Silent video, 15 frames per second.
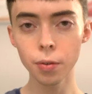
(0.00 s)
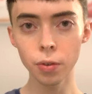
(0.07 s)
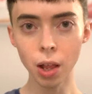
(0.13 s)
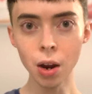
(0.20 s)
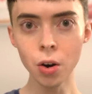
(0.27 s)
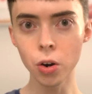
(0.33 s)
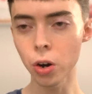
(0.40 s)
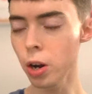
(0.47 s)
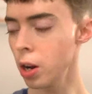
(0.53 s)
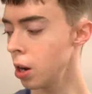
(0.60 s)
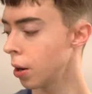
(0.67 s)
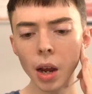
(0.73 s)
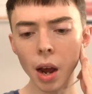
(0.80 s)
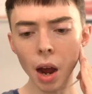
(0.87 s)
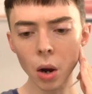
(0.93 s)
Flowery.
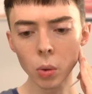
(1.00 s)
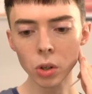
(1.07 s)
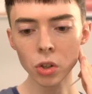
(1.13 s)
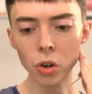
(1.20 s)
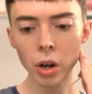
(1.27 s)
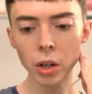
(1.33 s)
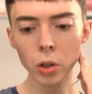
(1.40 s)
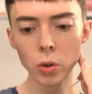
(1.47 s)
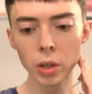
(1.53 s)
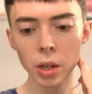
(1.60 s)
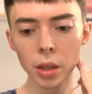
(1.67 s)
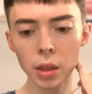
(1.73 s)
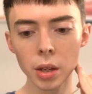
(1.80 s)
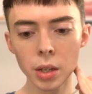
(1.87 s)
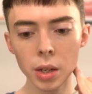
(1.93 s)
Yeah, I will try
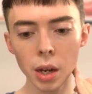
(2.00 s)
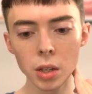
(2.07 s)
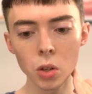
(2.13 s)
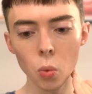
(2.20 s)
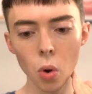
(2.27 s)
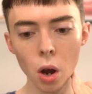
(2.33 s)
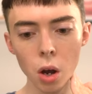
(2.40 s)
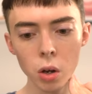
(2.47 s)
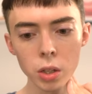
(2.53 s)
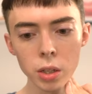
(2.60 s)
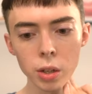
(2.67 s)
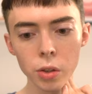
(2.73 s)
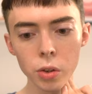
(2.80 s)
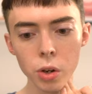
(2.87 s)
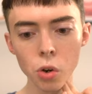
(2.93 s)
using this as well. It's
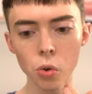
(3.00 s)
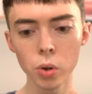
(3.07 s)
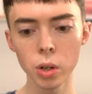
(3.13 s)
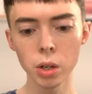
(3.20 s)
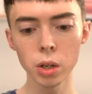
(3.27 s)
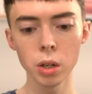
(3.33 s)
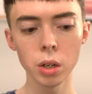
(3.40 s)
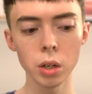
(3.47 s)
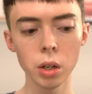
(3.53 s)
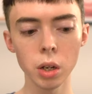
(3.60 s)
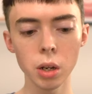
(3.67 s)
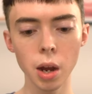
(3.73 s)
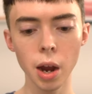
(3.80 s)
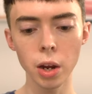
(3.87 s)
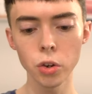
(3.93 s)
another Korean
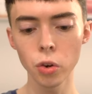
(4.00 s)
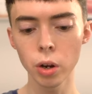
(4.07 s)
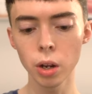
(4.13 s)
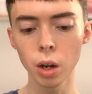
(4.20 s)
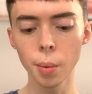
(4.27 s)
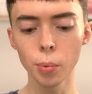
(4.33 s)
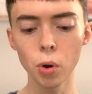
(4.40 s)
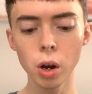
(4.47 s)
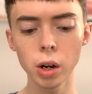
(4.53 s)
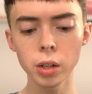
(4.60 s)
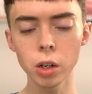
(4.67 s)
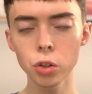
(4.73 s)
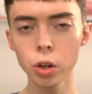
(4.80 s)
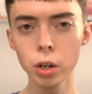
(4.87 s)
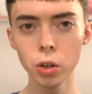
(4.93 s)
hydrating product.
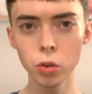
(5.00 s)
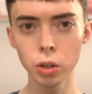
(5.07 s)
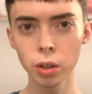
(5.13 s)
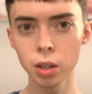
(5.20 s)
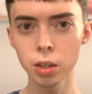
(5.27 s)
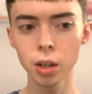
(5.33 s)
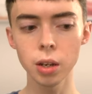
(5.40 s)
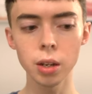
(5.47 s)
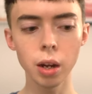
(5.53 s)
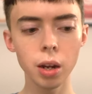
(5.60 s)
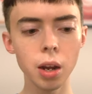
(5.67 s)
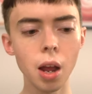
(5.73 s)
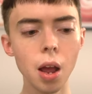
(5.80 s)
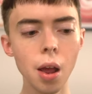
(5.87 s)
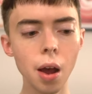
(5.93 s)
I'll try using this at
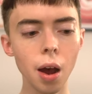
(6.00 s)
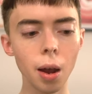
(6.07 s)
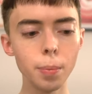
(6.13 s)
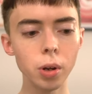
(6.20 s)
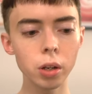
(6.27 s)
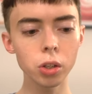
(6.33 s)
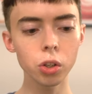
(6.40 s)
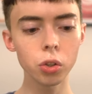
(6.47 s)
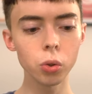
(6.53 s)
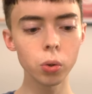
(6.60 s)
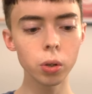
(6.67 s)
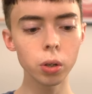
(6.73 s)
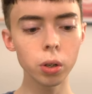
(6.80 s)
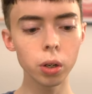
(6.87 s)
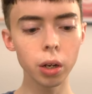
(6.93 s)
night. I'm not
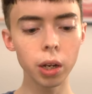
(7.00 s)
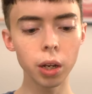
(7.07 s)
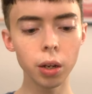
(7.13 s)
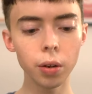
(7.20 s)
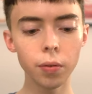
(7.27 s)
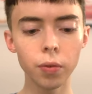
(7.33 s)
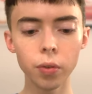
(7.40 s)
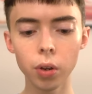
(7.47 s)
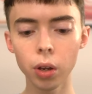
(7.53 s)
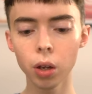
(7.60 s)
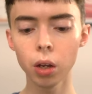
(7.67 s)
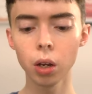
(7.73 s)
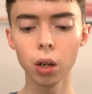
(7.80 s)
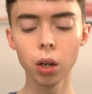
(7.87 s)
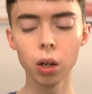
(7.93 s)
sure if
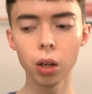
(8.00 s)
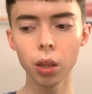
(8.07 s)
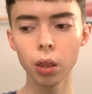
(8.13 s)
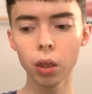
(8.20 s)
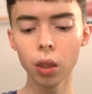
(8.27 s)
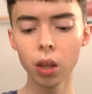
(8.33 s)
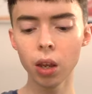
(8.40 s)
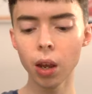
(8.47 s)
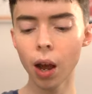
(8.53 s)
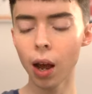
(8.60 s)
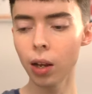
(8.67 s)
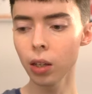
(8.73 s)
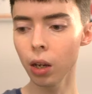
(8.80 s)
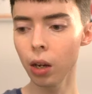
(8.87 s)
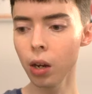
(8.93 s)
it
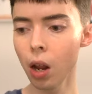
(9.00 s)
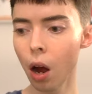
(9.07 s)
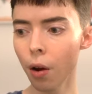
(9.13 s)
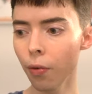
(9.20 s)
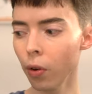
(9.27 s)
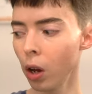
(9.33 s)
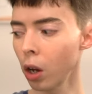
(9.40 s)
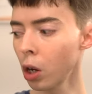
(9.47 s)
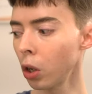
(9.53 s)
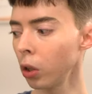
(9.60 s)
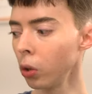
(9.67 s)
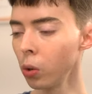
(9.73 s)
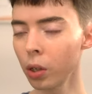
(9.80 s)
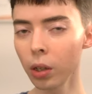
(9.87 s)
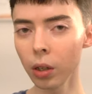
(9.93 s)
has enough
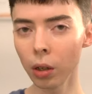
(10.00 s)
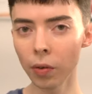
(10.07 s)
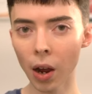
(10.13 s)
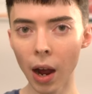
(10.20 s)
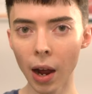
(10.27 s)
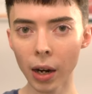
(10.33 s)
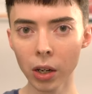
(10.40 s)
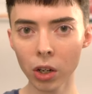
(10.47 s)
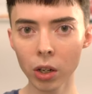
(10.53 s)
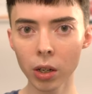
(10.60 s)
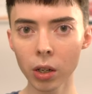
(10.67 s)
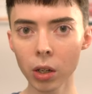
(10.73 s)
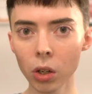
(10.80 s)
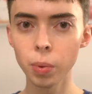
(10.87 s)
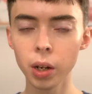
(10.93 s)
occlusive
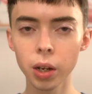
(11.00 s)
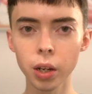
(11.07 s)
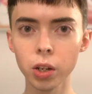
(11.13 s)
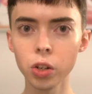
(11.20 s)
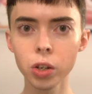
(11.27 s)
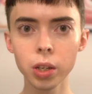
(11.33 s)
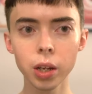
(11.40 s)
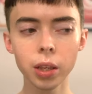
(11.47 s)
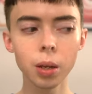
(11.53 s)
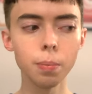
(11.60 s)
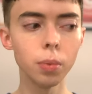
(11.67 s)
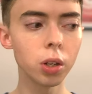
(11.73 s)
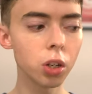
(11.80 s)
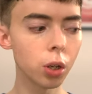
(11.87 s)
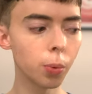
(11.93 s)
action. But again, just like the
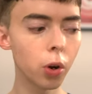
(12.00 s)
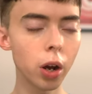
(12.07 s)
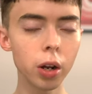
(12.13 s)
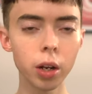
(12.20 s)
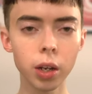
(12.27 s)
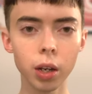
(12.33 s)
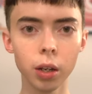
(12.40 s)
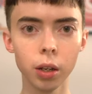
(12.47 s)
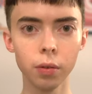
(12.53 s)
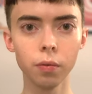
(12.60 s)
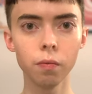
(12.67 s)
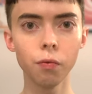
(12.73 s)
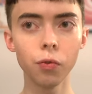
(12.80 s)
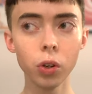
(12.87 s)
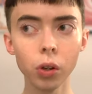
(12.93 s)
Missha product, it
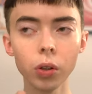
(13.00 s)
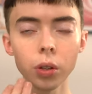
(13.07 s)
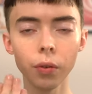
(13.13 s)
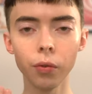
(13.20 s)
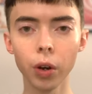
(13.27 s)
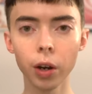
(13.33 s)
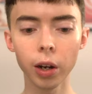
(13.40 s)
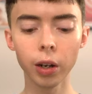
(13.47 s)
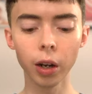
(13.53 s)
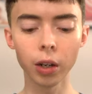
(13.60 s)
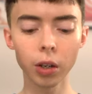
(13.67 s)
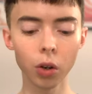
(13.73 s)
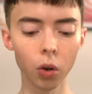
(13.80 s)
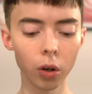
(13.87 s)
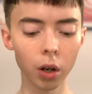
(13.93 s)
feels very
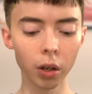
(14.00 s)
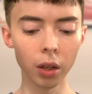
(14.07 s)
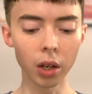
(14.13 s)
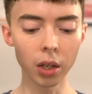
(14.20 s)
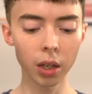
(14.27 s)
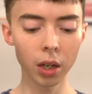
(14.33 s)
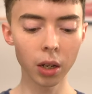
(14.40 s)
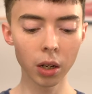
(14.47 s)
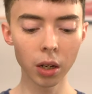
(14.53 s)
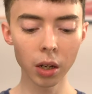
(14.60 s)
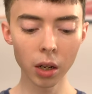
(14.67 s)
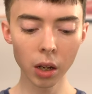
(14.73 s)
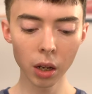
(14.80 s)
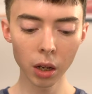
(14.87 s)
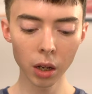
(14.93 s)
nice going on the
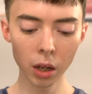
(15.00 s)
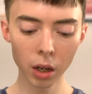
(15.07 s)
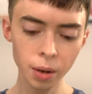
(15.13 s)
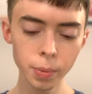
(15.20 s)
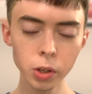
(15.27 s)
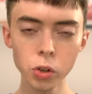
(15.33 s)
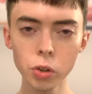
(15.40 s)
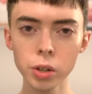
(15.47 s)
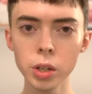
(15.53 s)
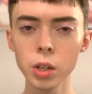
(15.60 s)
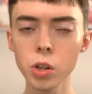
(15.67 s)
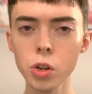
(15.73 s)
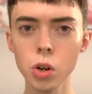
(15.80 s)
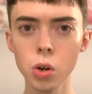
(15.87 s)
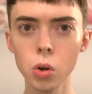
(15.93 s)
skin. I'm interested
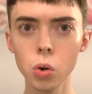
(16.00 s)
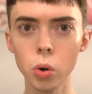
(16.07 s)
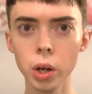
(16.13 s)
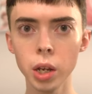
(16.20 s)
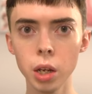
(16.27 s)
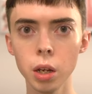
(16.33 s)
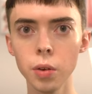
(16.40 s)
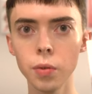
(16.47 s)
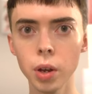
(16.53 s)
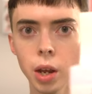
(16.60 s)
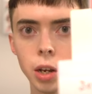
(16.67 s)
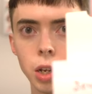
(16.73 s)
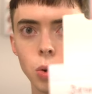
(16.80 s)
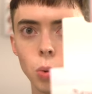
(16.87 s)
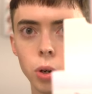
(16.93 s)
to know if
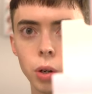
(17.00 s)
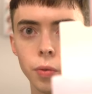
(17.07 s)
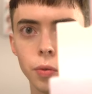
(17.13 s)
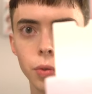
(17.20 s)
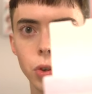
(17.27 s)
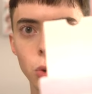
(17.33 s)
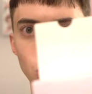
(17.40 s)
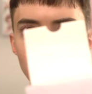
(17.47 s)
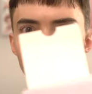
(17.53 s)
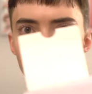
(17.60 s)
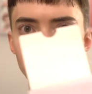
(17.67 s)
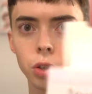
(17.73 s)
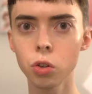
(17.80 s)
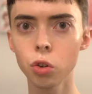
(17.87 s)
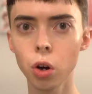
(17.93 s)
any one of you
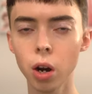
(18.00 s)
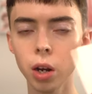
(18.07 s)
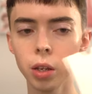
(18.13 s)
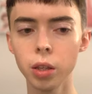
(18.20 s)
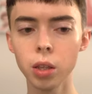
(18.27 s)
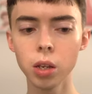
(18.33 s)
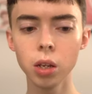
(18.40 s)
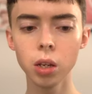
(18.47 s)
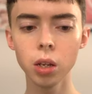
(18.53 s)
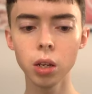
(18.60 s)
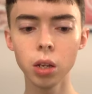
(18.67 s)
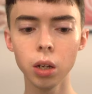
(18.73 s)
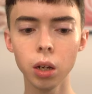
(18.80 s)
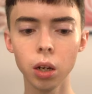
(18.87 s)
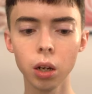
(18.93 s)
has tried
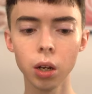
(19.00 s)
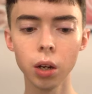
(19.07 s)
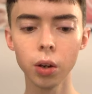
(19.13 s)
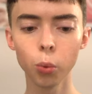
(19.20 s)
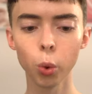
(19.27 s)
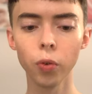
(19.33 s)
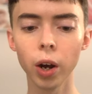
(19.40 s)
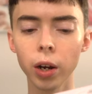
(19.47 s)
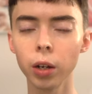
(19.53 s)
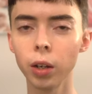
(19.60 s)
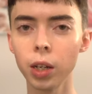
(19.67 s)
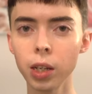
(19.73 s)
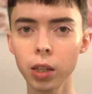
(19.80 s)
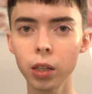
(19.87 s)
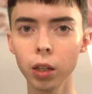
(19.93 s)
the
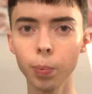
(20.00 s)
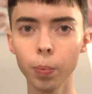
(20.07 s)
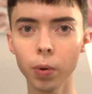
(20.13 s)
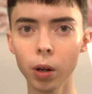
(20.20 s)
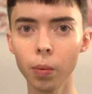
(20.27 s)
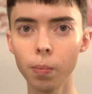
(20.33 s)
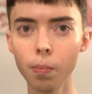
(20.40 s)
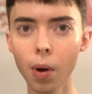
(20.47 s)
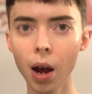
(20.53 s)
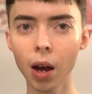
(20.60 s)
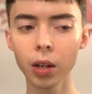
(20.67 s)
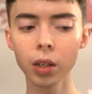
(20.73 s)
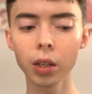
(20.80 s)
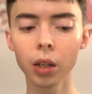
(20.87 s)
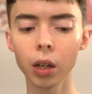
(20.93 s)
Revitalized Sleep
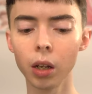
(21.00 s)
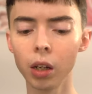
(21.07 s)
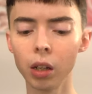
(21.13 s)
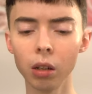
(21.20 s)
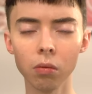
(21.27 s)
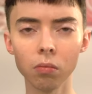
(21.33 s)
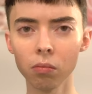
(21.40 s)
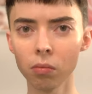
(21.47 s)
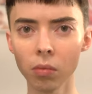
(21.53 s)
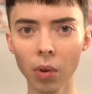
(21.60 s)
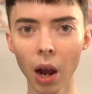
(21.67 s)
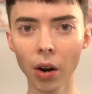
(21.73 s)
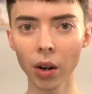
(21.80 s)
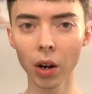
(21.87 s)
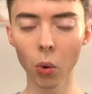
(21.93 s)
Mask. Uh,
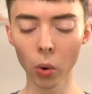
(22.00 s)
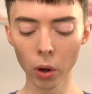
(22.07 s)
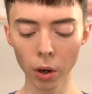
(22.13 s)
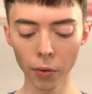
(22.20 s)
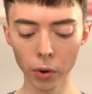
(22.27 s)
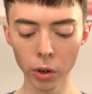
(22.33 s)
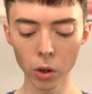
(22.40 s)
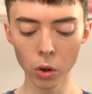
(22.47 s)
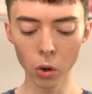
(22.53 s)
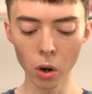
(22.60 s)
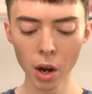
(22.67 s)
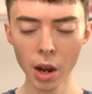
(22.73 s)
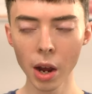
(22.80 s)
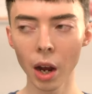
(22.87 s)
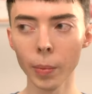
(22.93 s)
how did it work for you?
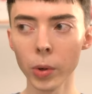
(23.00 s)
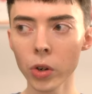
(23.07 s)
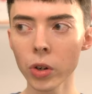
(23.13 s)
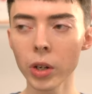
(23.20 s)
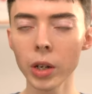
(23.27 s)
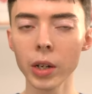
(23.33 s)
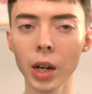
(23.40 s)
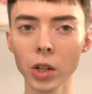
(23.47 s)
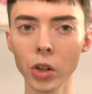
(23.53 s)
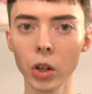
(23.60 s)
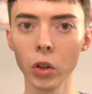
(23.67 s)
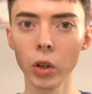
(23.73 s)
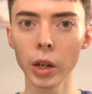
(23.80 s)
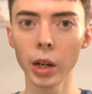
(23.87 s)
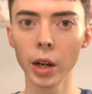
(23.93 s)
I'm interested in actually
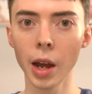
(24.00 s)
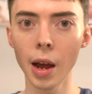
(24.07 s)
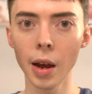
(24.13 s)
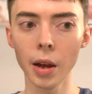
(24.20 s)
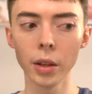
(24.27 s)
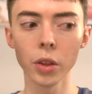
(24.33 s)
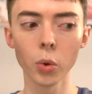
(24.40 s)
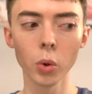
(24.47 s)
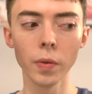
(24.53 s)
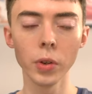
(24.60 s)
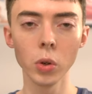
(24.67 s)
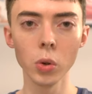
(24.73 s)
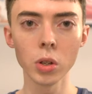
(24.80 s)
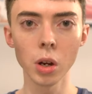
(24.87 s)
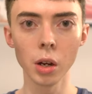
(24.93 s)
looking at the
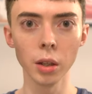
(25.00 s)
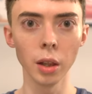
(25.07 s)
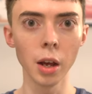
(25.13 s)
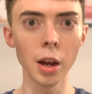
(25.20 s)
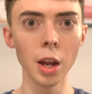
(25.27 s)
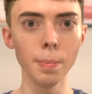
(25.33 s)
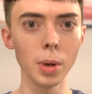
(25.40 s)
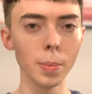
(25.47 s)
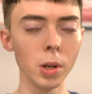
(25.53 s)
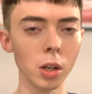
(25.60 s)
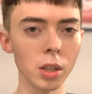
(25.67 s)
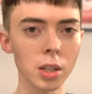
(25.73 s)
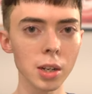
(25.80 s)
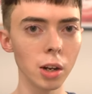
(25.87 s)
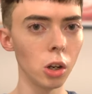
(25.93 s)
reviews online, maybe
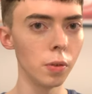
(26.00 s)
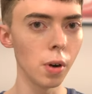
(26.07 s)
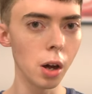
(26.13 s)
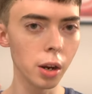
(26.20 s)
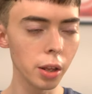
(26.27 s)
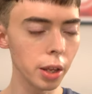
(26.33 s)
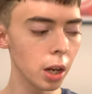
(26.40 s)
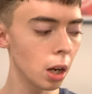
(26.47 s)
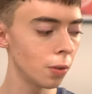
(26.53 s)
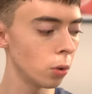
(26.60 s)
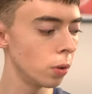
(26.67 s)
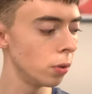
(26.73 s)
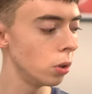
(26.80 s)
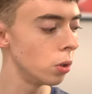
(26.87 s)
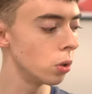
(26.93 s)
on Stylevana they have
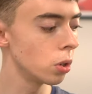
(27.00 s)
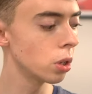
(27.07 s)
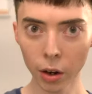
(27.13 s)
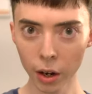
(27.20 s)
reviews.